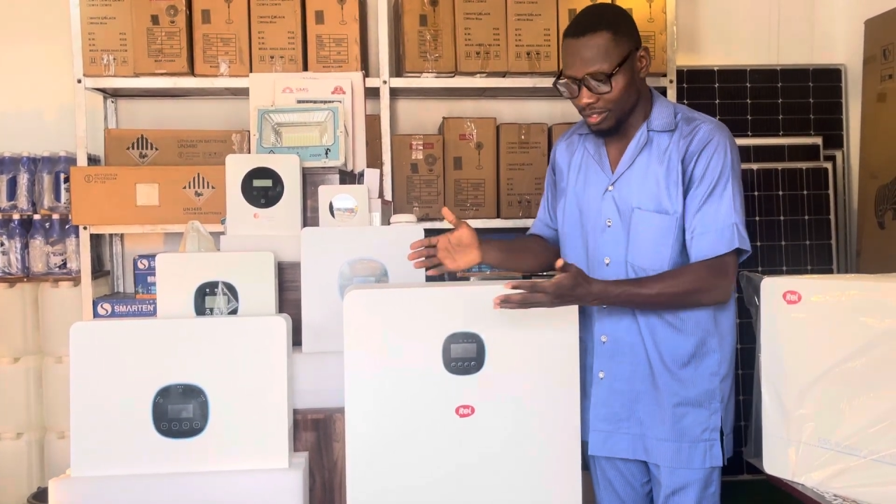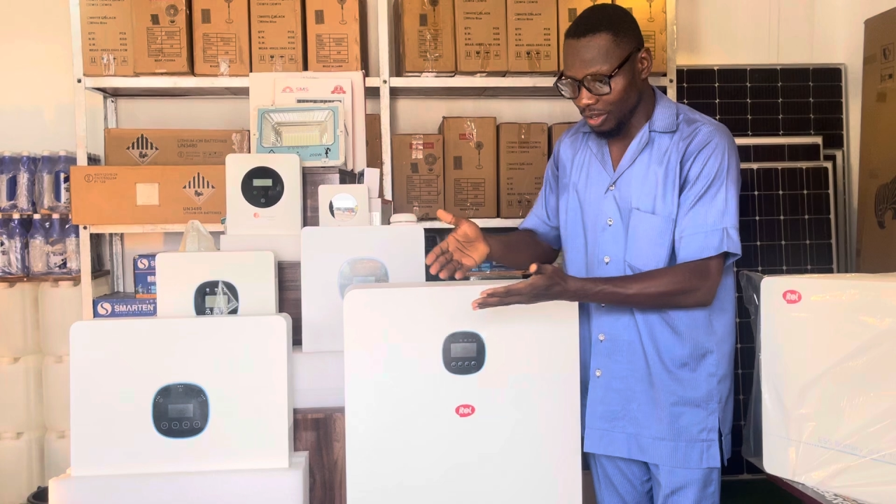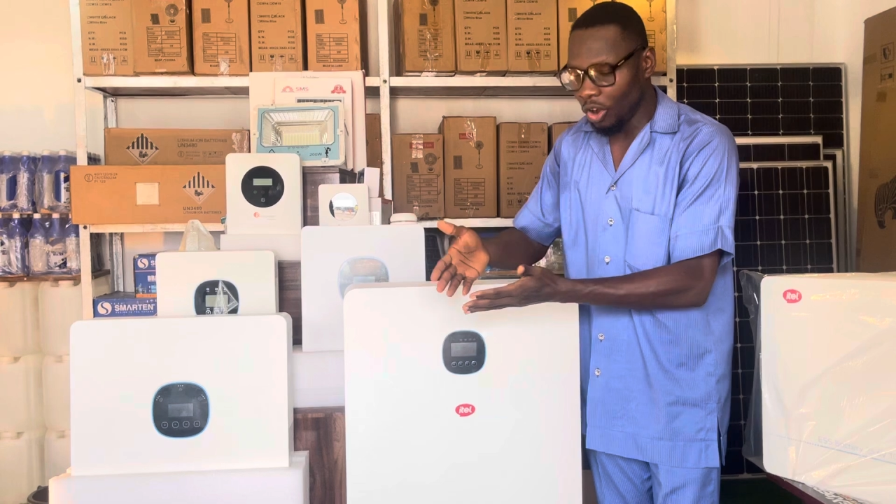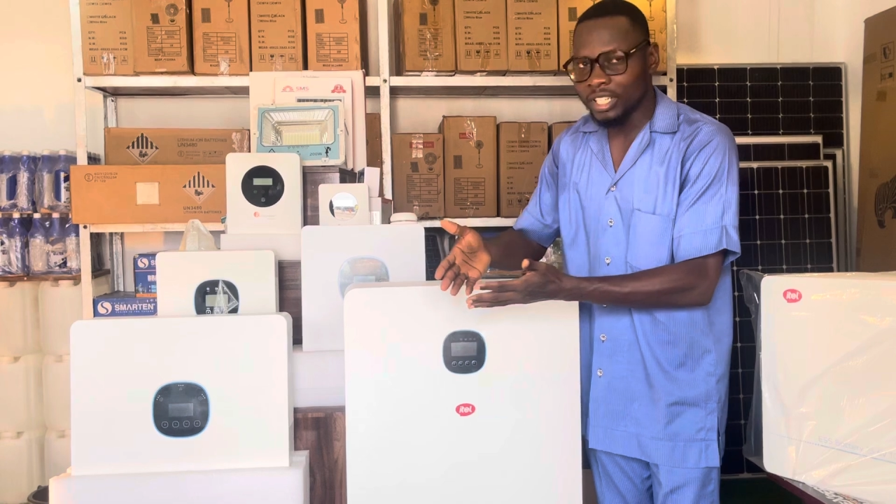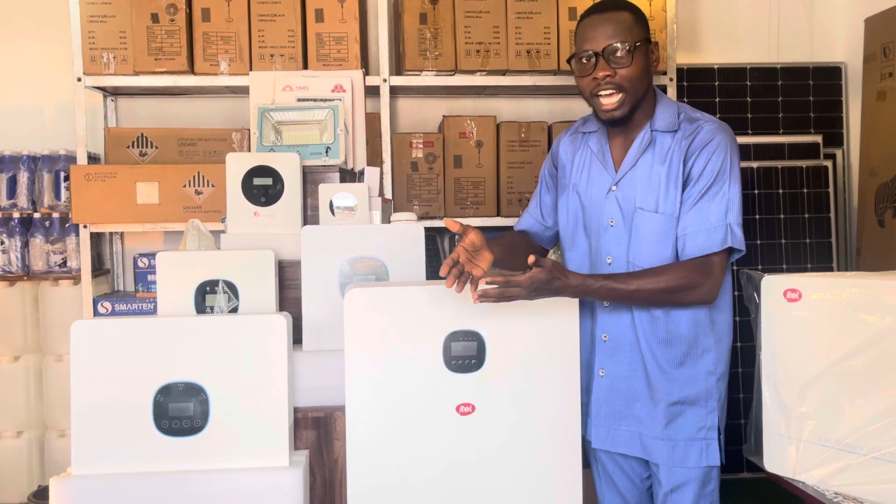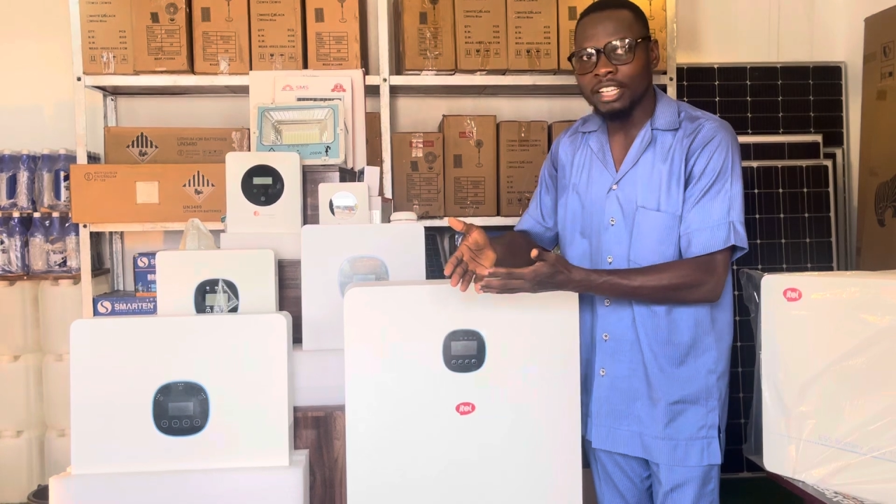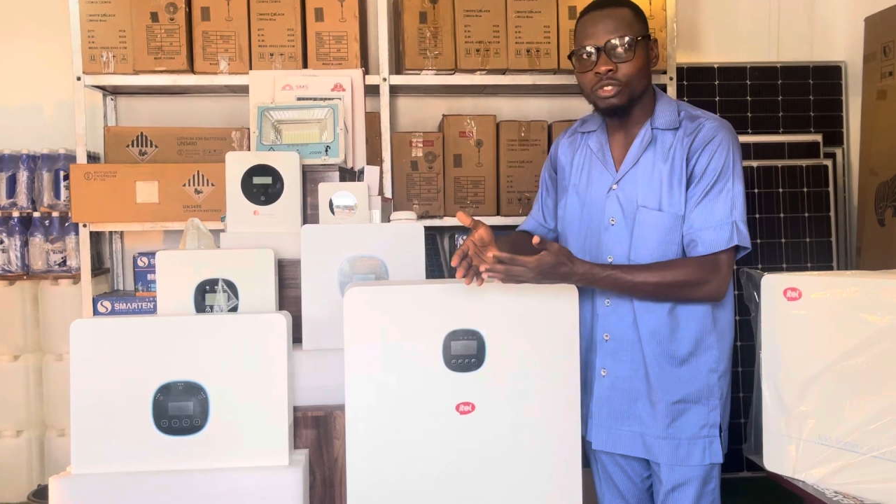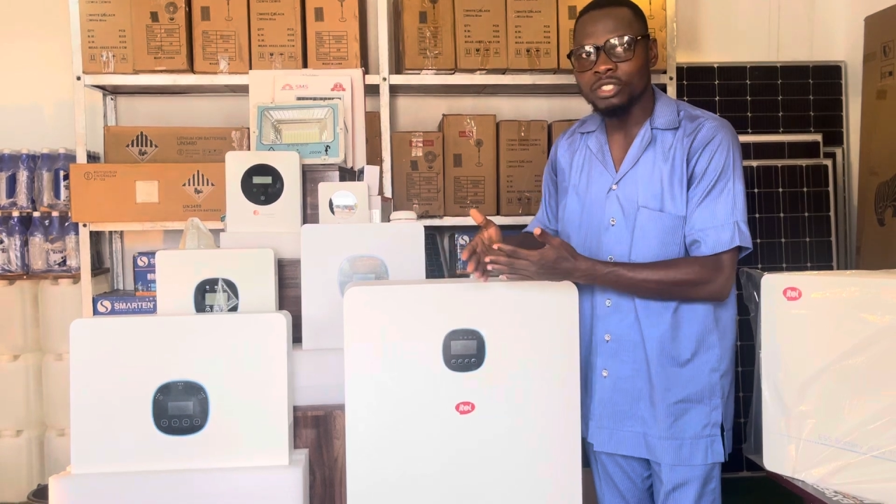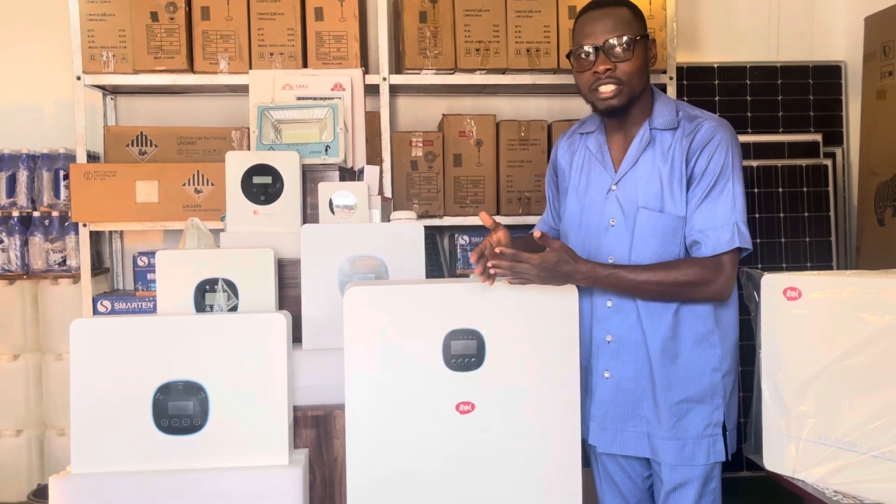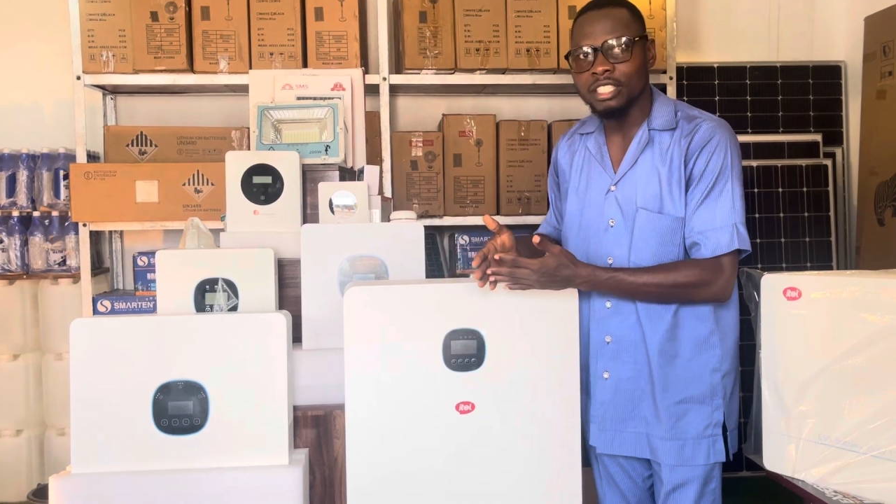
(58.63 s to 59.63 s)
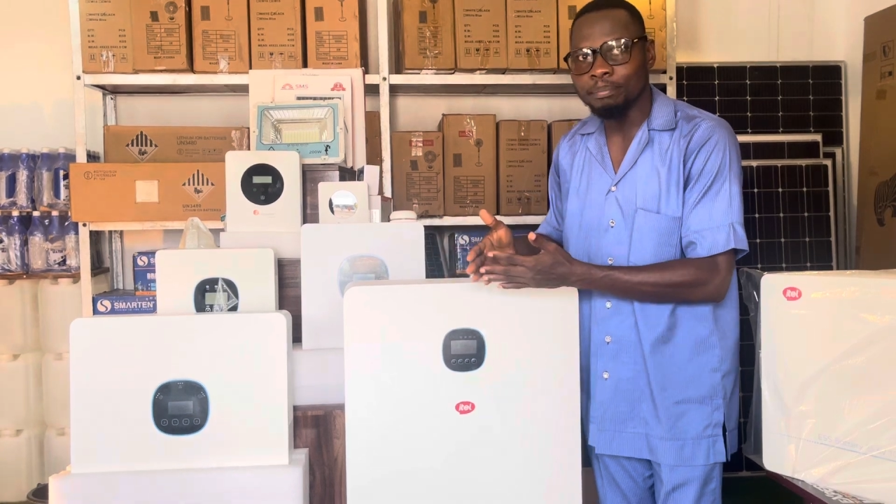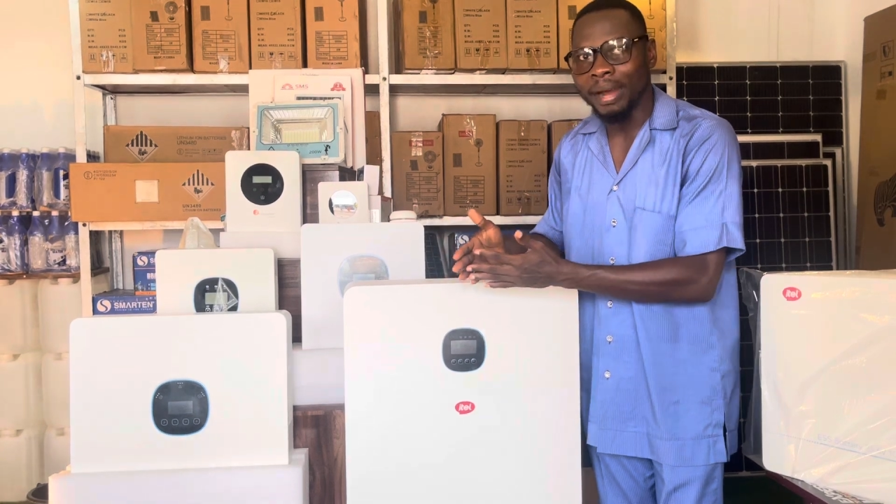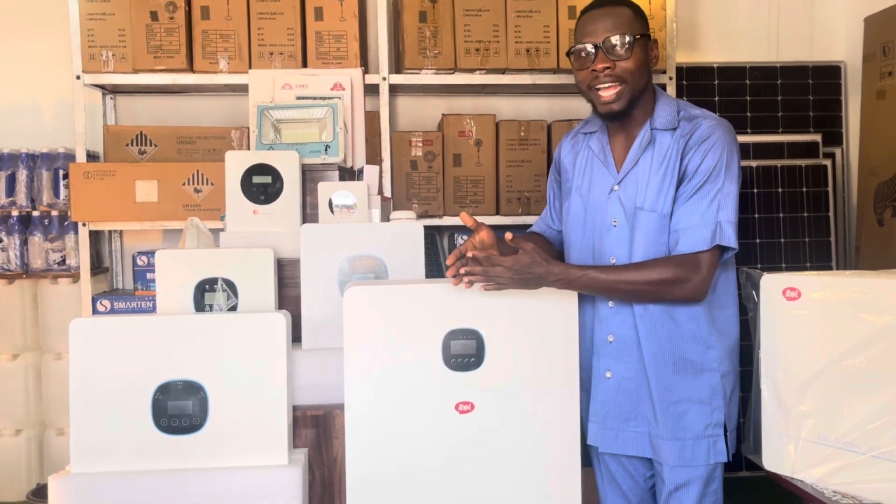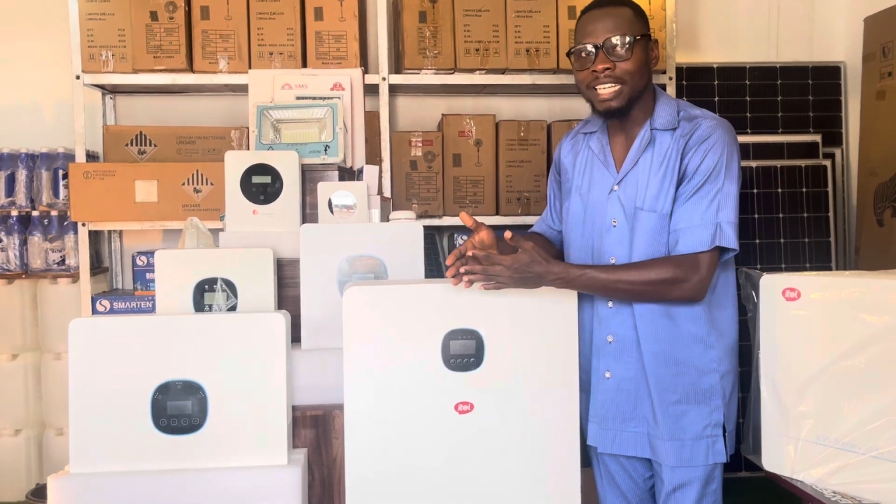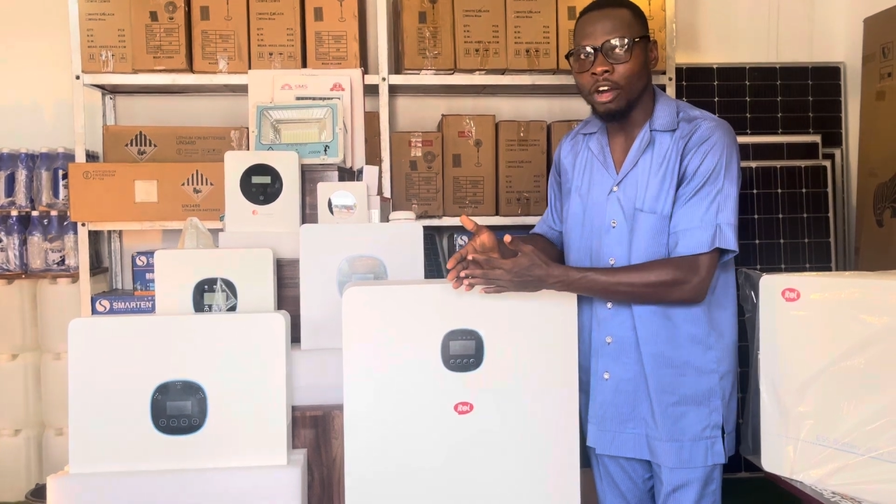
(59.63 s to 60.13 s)
order using the
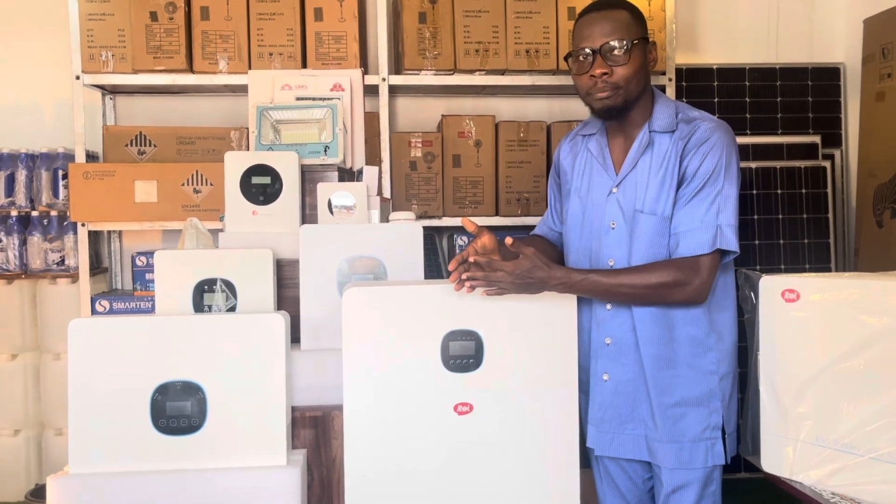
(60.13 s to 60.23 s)
buy now